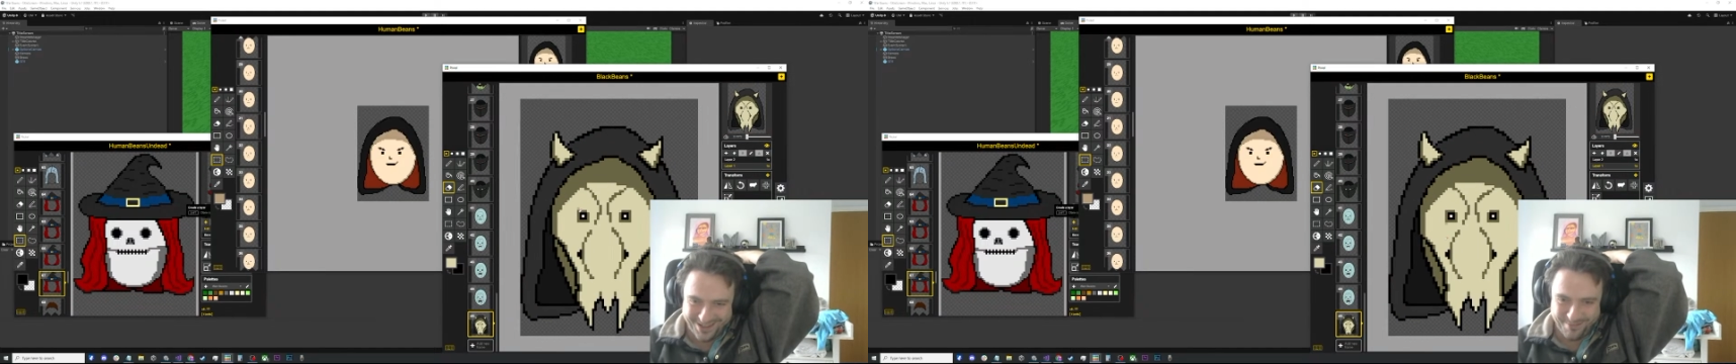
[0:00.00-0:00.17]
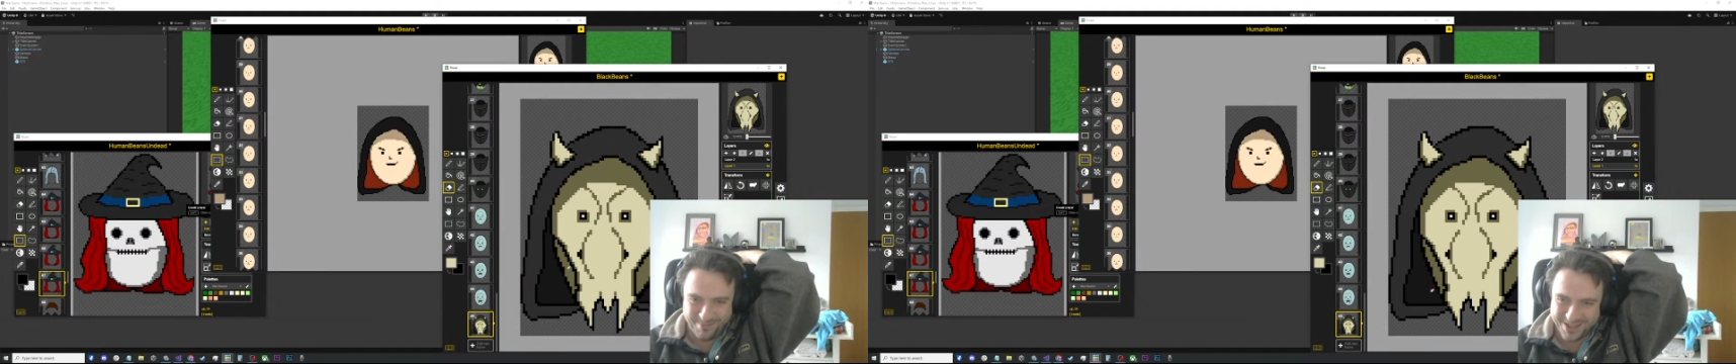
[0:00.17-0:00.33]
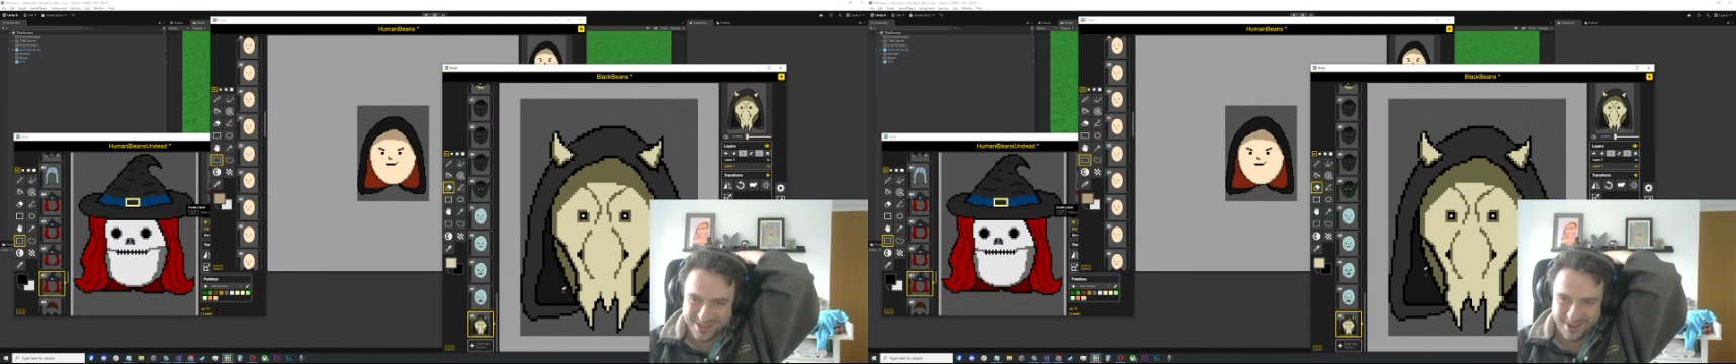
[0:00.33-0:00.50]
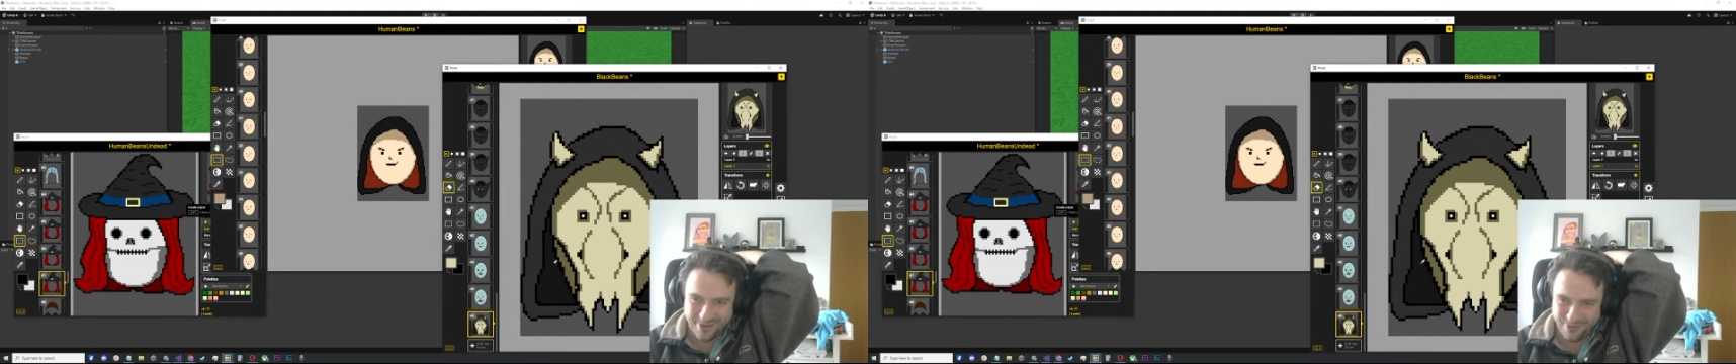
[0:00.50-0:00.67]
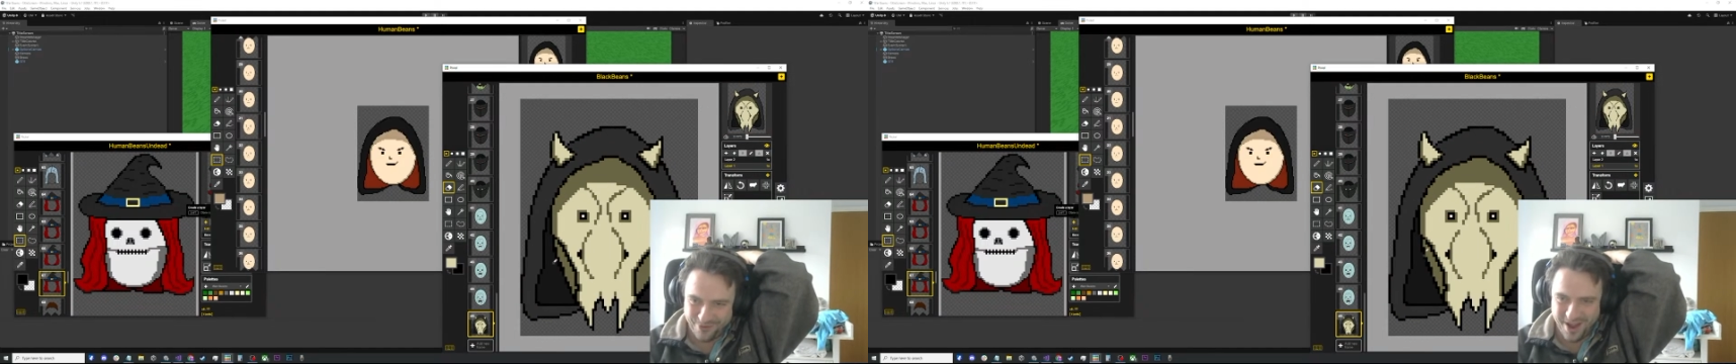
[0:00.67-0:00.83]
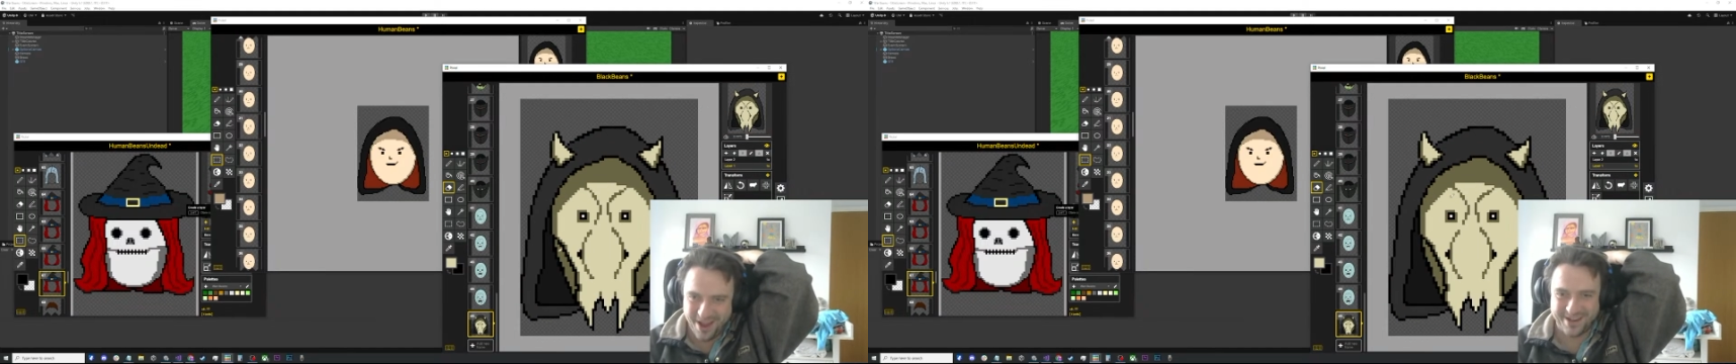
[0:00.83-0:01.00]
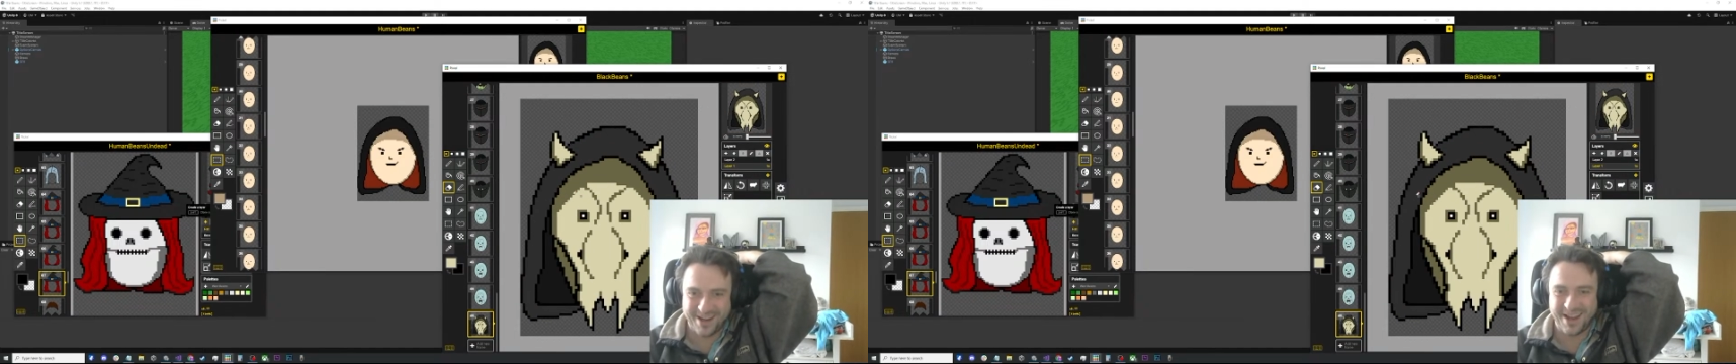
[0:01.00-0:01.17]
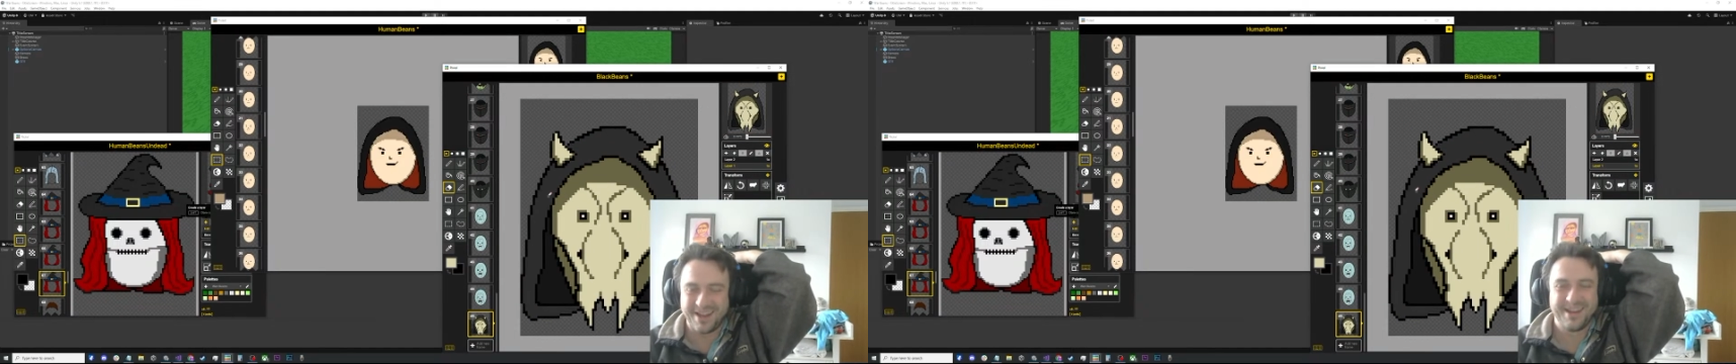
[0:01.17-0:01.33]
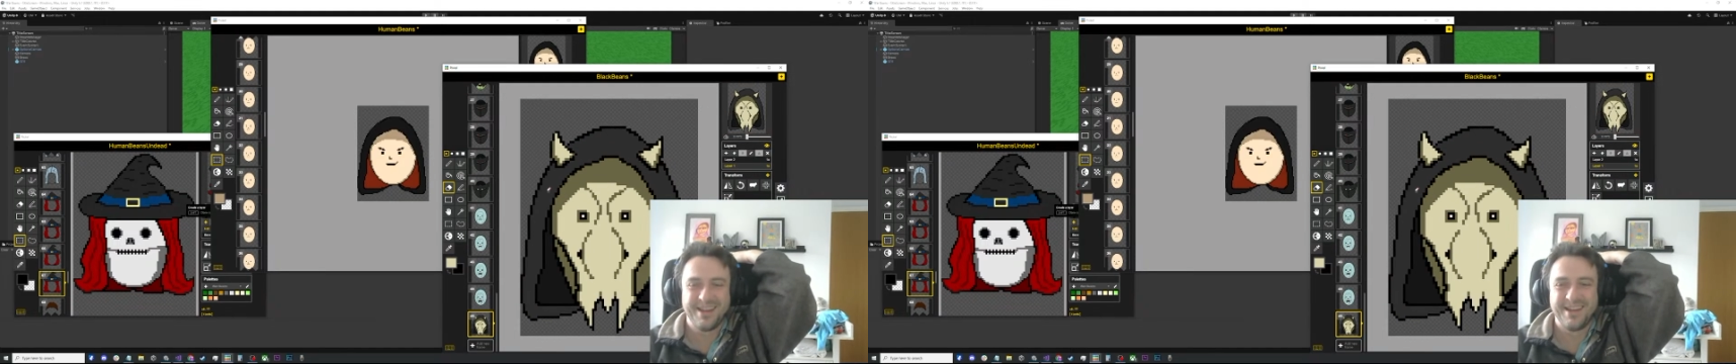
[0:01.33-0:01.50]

Mr. Friday.